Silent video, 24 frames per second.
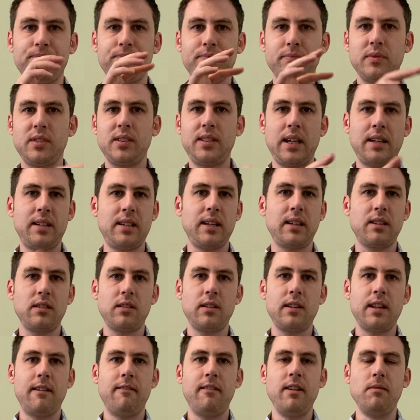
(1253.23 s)
settings
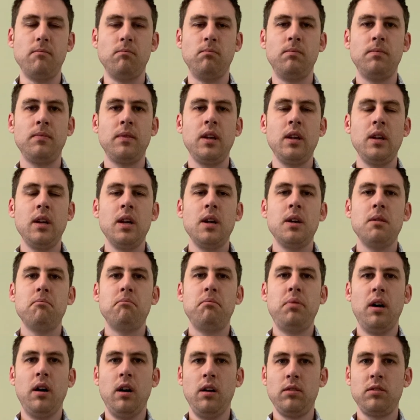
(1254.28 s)
that they're in
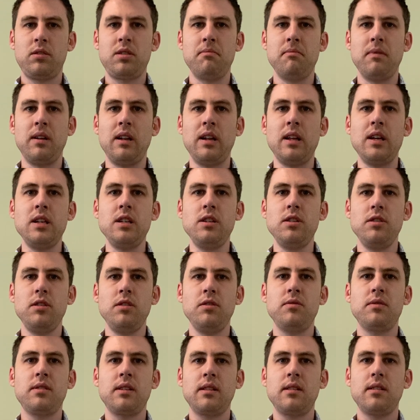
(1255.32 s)
but ultimately
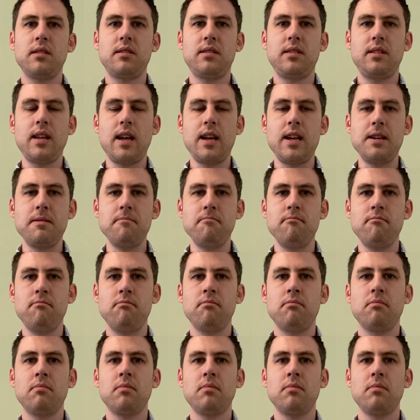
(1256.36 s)
using the same